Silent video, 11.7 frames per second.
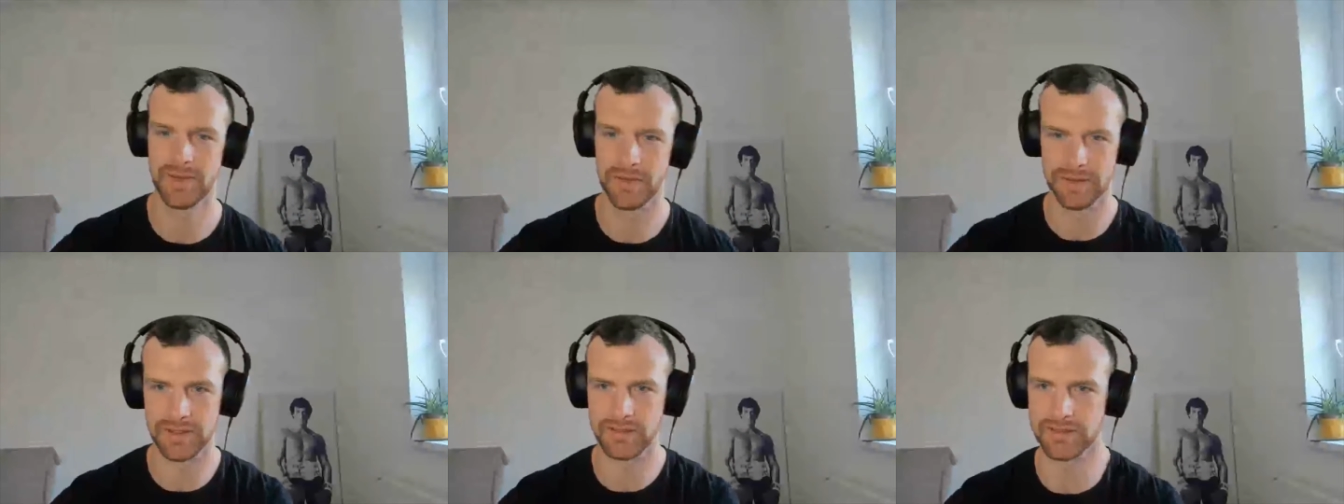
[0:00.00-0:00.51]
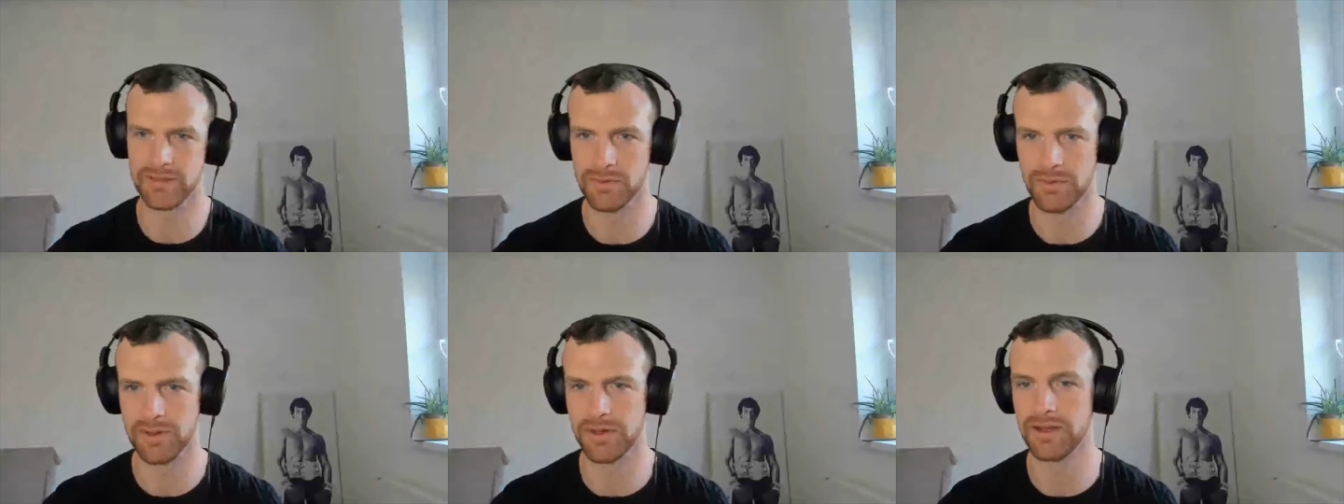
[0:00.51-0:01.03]
Oh, it says it's
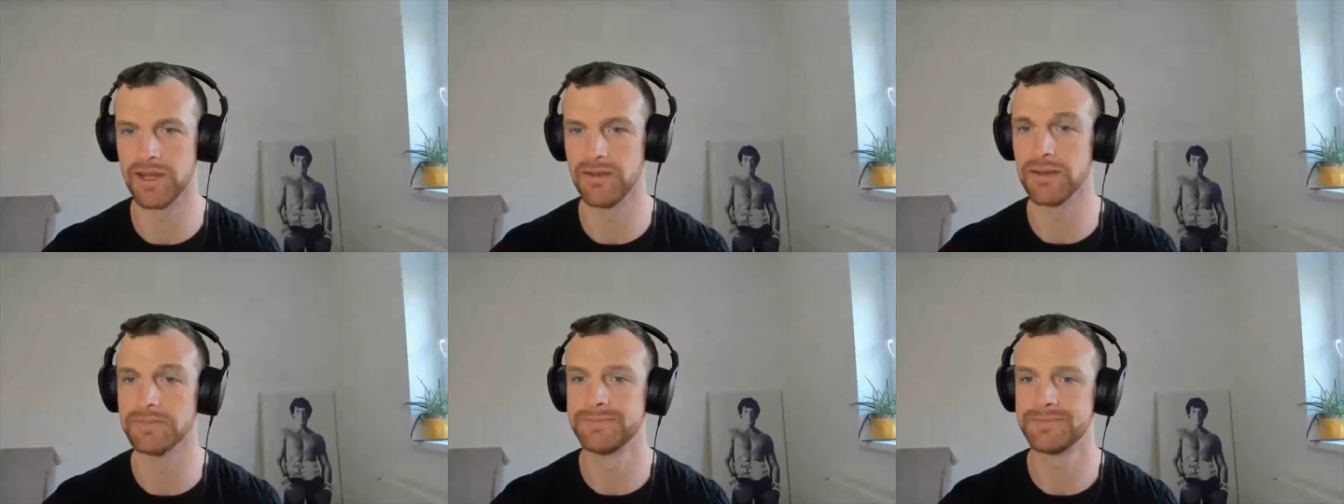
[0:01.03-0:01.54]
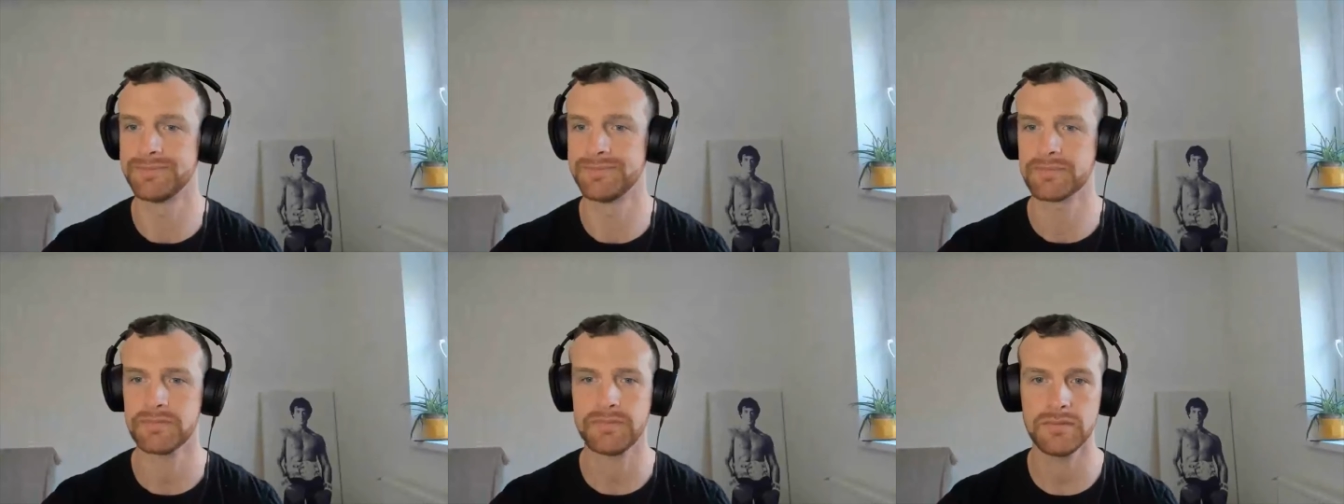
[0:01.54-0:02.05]
not working. Anyway,
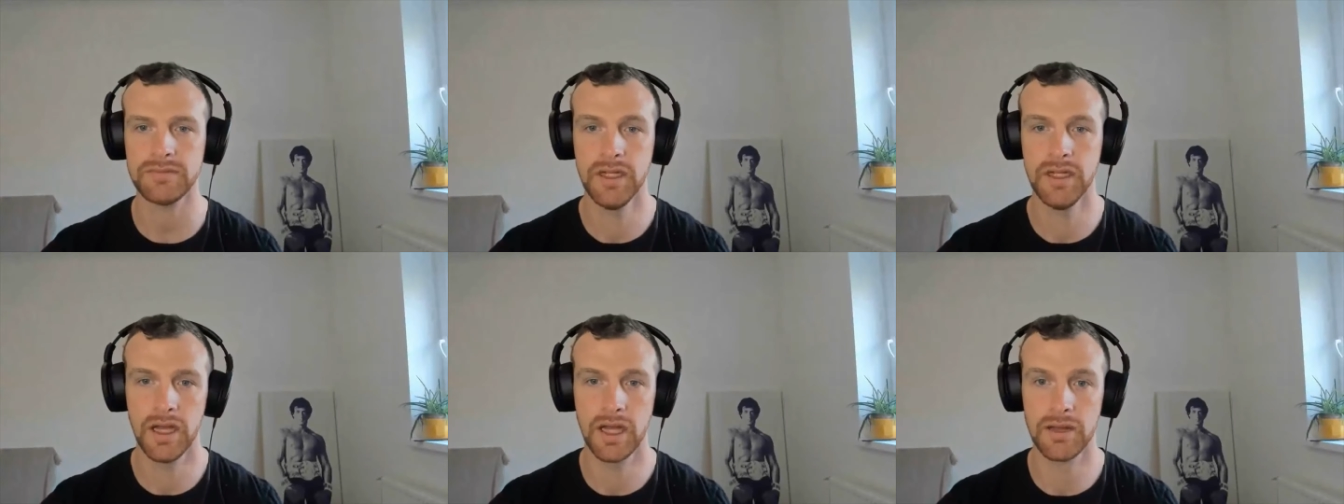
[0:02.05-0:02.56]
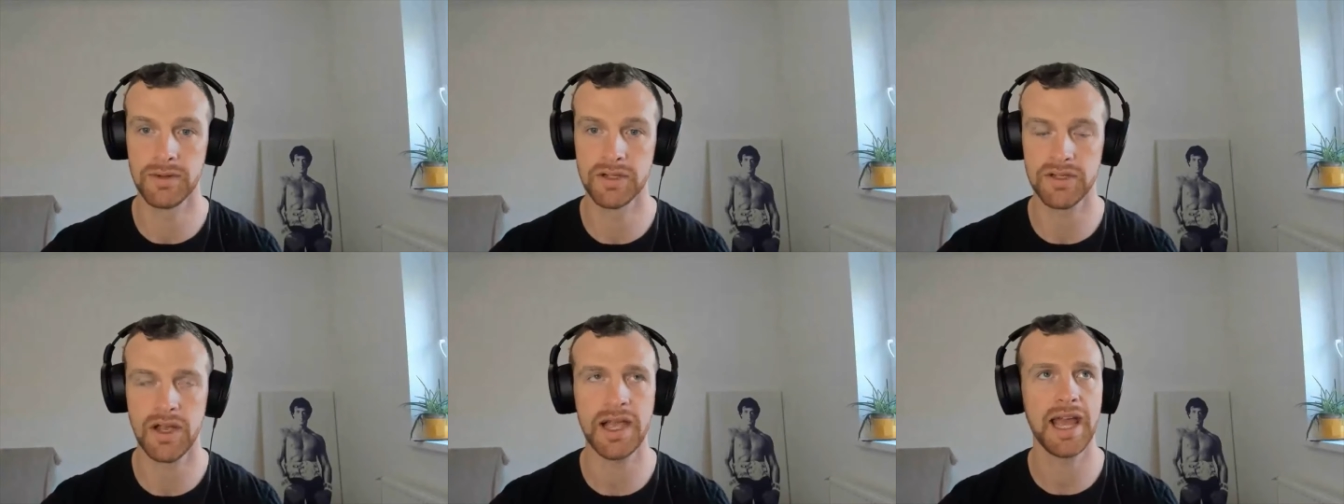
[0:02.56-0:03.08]

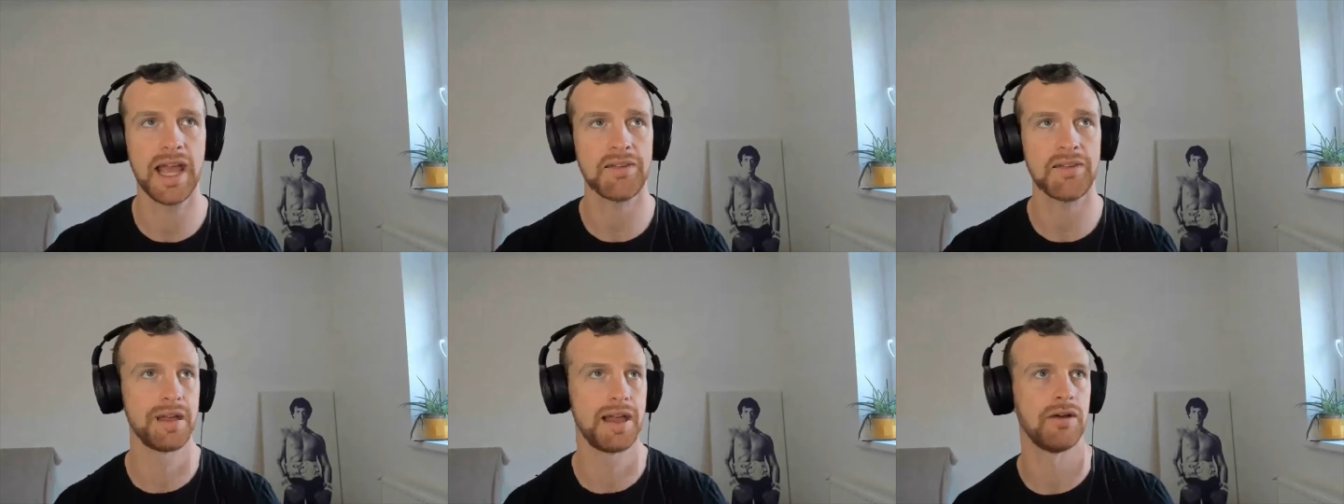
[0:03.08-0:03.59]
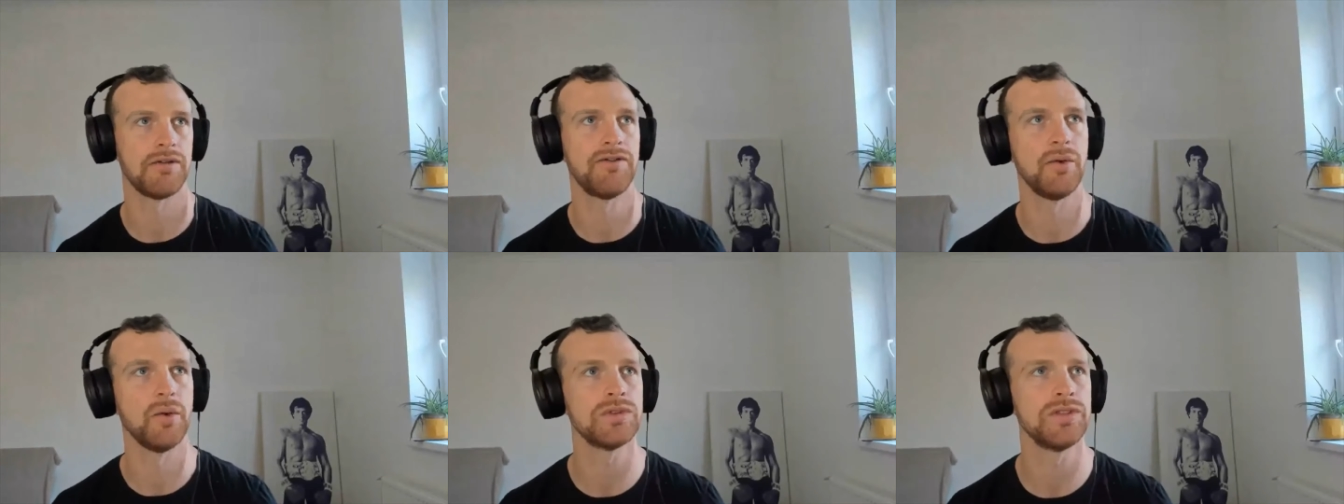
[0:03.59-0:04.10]
because I have about
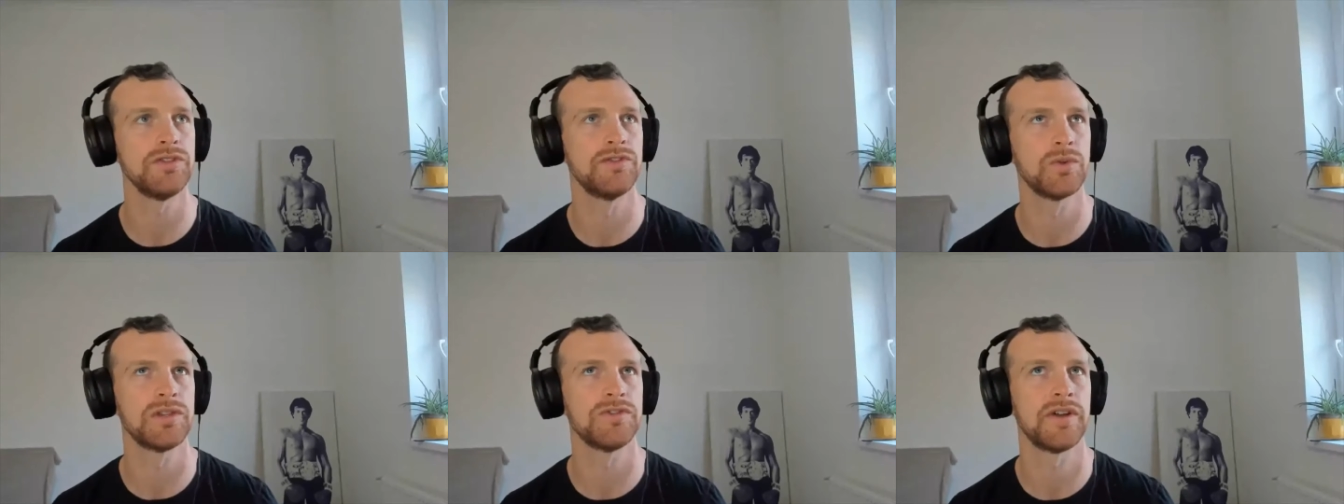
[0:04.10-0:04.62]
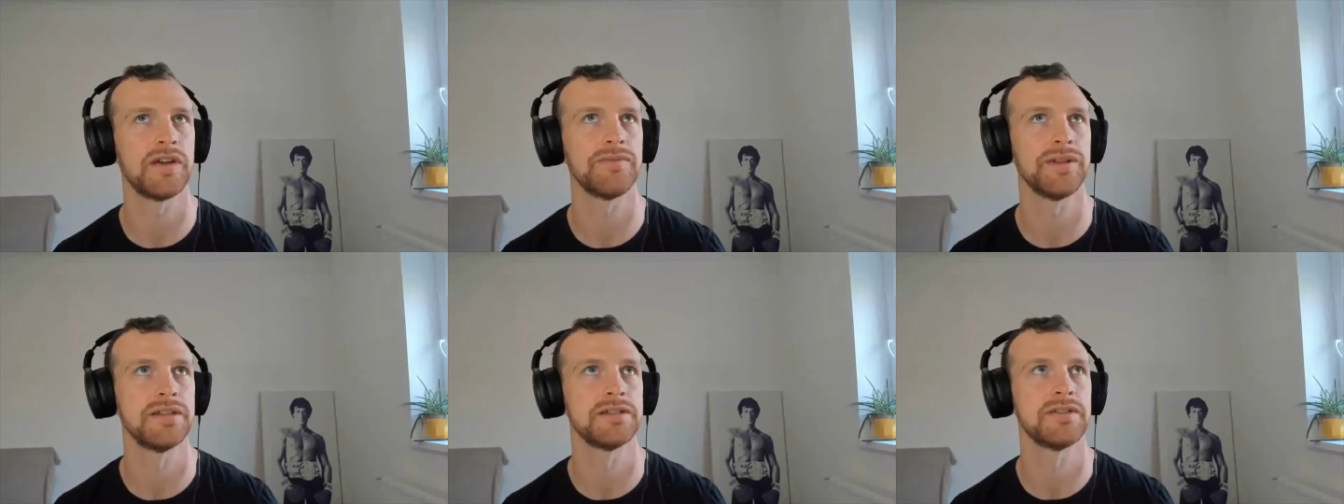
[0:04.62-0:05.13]

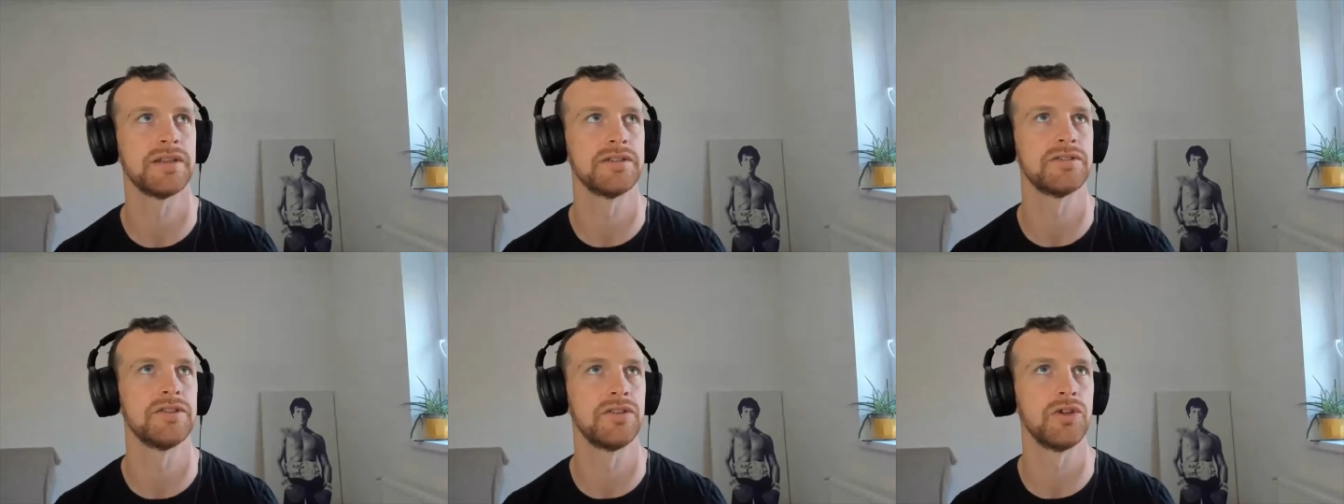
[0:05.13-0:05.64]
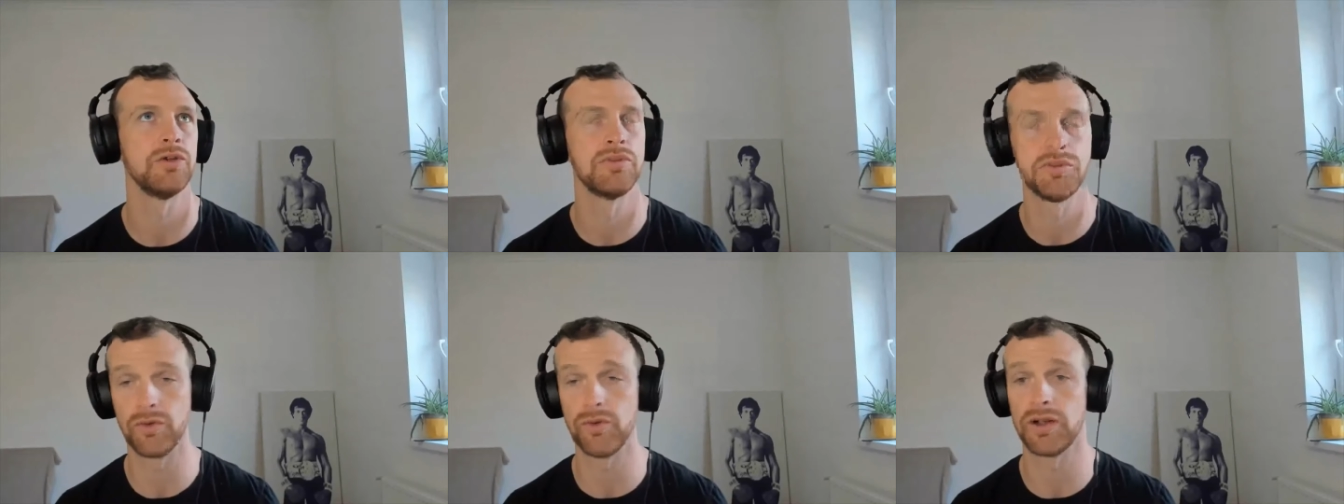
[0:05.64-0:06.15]
45 minutes of things to do
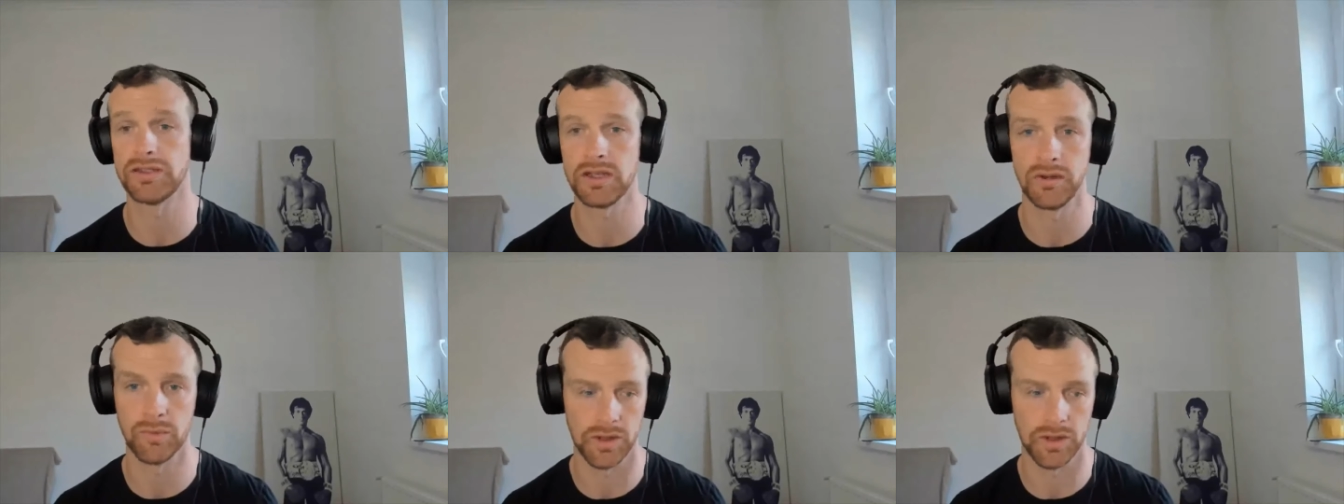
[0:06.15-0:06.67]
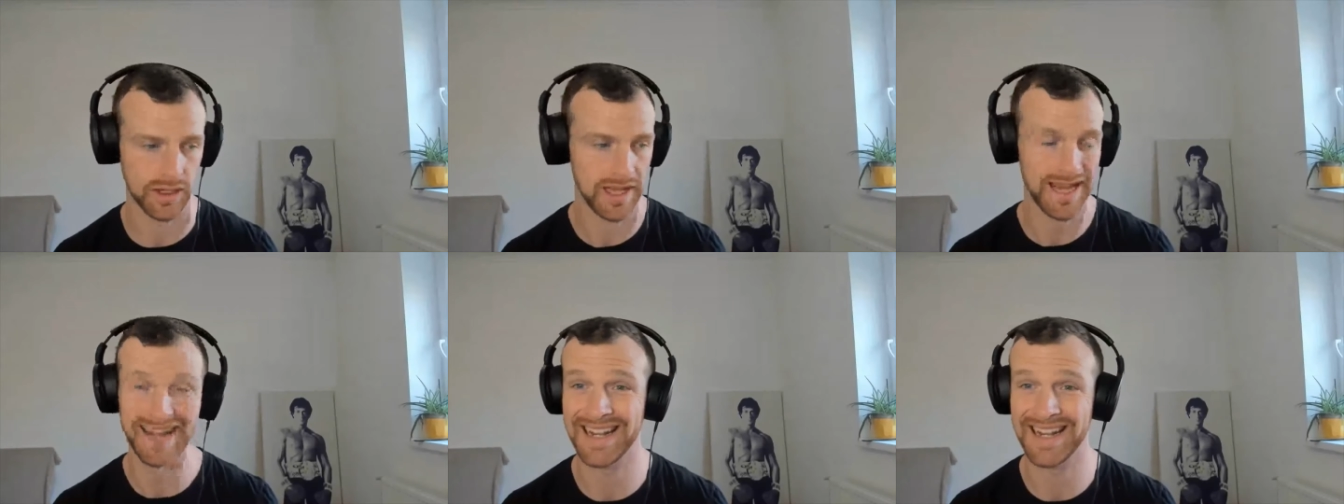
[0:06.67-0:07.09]
before I start work,